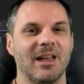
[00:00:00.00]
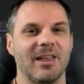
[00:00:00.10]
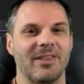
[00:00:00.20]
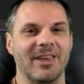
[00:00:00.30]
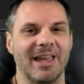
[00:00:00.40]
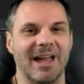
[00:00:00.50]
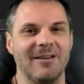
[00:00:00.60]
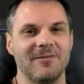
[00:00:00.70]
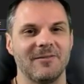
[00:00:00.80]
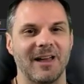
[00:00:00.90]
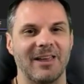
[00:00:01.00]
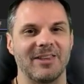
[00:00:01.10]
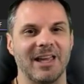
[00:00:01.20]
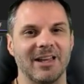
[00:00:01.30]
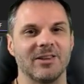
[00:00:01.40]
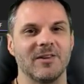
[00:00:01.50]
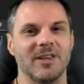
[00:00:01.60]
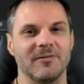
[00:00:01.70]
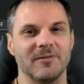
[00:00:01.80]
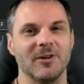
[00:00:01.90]
The F at the end of the
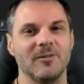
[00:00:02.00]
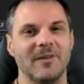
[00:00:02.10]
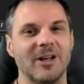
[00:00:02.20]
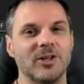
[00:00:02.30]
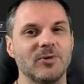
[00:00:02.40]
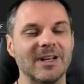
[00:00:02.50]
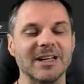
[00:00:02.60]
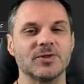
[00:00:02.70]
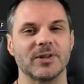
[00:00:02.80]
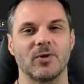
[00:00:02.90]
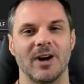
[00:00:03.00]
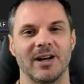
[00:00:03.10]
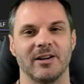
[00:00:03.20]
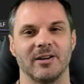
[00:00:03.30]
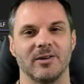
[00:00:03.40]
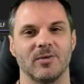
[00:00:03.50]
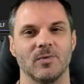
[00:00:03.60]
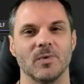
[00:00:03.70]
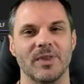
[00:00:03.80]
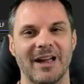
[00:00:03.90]
float value is required.
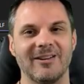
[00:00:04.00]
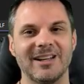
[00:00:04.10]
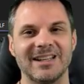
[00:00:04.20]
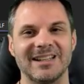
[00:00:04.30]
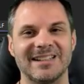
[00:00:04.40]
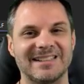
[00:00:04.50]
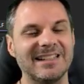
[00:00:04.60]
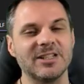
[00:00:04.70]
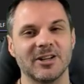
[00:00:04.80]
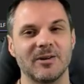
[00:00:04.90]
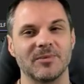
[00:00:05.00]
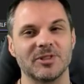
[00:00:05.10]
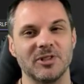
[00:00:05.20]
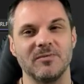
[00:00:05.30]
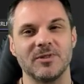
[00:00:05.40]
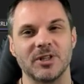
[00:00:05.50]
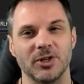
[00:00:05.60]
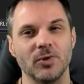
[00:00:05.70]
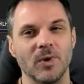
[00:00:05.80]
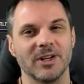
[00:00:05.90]
Without it, C# assumes
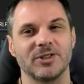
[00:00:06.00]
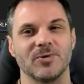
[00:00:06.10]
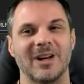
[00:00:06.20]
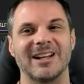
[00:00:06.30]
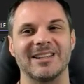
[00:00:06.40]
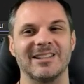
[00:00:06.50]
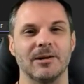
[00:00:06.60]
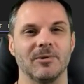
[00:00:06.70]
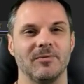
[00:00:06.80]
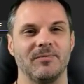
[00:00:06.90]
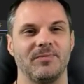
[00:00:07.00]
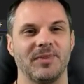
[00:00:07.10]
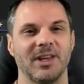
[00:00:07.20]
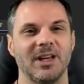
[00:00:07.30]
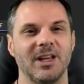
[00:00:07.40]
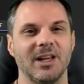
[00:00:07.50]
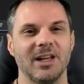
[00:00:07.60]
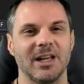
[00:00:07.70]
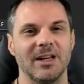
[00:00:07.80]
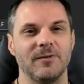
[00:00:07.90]
you want to write a double.
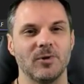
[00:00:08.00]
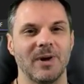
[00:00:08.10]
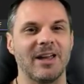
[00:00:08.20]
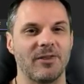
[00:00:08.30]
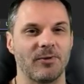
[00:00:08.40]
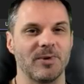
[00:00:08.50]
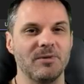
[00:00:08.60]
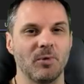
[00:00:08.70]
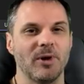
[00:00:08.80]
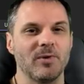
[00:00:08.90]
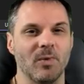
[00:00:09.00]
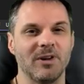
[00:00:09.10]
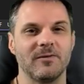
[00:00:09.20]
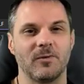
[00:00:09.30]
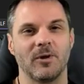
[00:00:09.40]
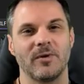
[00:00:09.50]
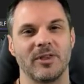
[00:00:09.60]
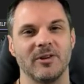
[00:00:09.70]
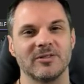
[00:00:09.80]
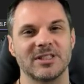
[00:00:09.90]
If you write 3.14 with
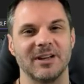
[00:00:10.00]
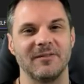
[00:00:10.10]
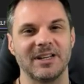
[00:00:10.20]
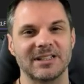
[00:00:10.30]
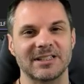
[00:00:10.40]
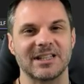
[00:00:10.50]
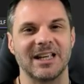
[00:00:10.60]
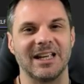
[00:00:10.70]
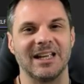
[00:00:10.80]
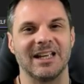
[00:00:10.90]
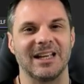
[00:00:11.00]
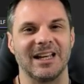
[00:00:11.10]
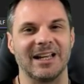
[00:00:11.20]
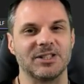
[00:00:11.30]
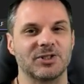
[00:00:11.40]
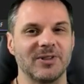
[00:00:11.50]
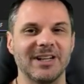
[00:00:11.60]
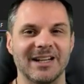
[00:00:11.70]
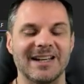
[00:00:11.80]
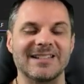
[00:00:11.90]
no suffix, it's
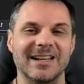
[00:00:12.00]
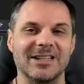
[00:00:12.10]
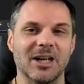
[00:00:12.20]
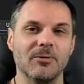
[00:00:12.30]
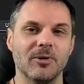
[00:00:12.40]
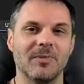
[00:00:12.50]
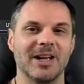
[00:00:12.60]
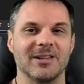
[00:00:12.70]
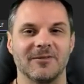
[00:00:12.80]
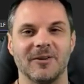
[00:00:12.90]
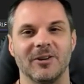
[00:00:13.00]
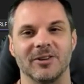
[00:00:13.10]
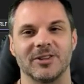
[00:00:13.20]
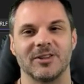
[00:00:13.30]
treated as a double by default.